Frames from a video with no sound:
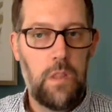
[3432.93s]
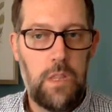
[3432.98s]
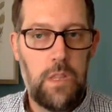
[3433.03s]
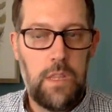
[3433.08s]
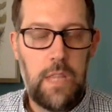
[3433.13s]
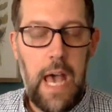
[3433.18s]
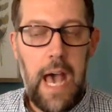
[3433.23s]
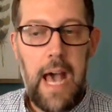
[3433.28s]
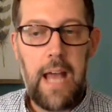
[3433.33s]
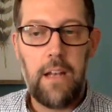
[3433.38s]

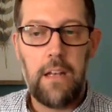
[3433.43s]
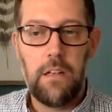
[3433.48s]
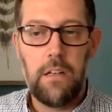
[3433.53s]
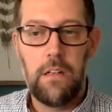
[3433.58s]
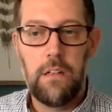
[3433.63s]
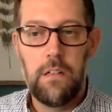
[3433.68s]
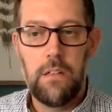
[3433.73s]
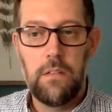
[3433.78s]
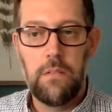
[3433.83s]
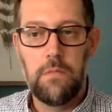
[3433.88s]
That,
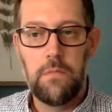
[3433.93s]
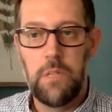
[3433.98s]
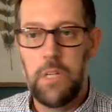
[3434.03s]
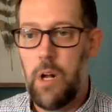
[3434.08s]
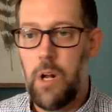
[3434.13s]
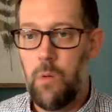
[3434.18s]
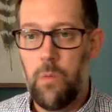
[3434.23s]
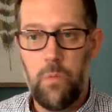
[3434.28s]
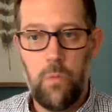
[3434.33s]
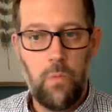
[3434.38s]

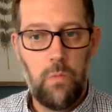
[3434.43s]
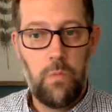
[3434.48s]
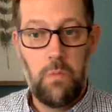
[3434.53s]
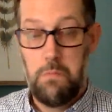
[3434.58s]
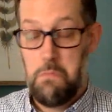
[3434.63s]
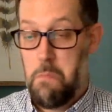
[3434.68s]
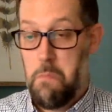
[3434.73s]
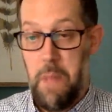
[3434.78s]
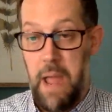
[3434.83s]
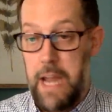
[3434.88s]

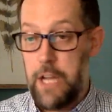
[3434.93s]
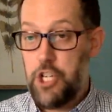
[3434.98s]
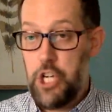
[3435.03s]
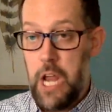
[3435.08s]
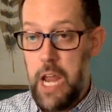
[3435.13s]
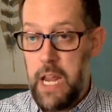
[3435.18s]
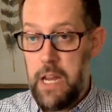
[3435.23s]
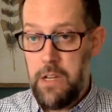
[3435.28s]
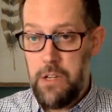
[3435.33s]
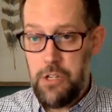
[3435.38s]
may
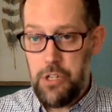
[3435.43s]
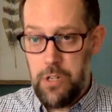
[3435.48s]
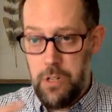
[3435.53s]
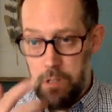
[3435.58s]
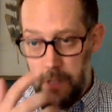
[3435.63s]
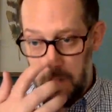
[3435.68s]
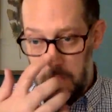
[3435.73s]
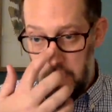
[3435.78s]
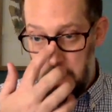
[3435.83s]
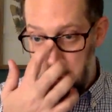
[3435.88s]
change.
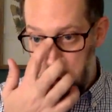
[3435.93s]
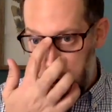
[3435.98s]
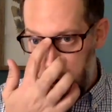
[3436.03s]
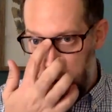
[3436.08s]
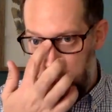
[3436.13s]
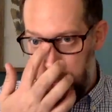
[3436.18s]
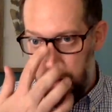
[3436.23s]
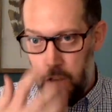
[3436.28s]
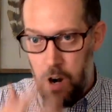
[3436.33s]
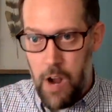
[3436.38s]

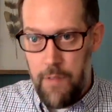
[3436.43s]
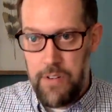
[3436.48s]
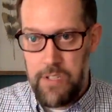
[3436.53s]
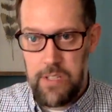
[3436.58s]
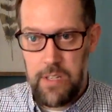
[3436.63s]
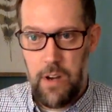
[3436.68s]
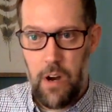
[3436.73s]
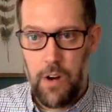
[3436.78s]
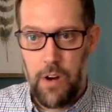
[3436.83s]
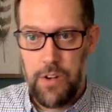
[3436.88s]
There
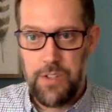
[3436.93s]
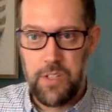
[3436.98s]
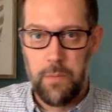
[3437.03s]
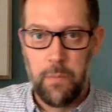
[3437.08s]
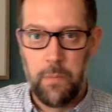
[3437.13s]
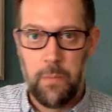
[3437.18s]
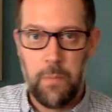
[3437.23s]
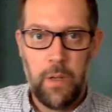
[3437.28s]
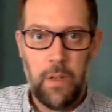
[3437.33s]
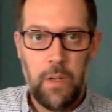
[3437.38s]
obviously are
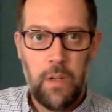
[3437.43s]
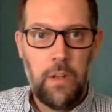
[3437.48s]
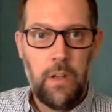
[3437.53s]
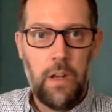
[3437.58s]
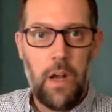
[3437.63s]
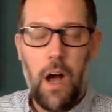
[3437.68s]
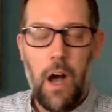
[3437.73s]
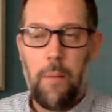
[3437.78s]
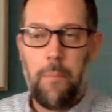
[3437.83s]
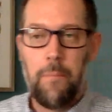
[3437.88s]
some
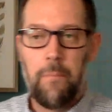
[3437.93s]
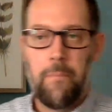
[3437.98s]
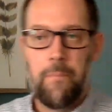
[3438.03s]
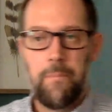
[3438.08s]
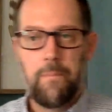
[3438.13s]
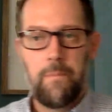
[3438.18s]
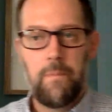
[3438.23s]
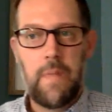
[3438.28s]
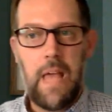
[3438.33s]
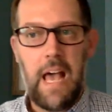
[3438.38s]

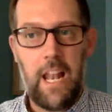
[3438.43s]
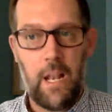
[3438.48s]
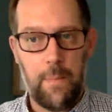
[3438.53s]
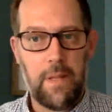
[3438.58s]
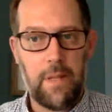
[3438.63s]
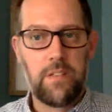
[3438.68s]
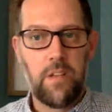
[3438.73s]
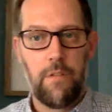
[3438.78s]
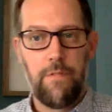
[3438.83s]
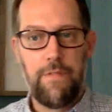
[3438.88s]

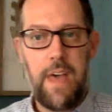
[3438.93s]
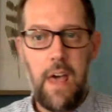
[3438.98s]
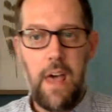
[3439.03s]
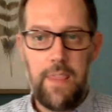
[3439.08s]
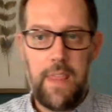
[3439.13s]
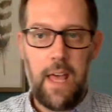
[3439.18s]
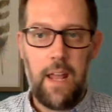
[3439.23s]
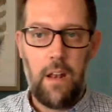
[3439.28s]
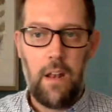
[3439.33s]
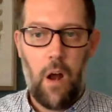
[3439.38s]
elements of
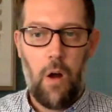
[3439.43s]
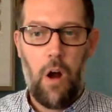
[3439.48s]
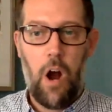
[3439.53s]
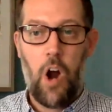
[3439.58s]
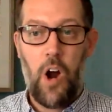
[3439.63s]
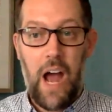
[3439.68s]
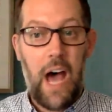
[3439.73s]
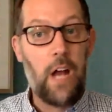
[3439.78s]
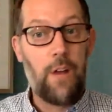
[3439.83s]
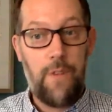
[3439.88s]
that
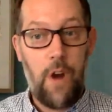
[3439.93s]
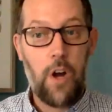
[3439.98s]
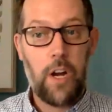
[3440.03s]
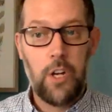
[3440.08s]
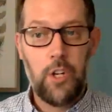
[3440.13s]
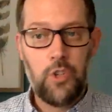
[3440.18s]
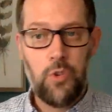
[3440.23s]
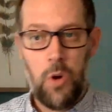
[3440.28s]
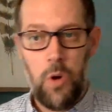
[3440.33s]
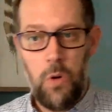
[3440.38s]
are out of our
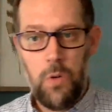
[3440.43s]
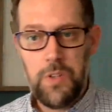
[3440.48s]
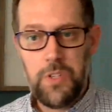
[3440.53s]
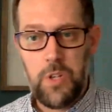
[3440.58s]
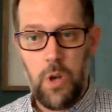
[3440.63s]
control.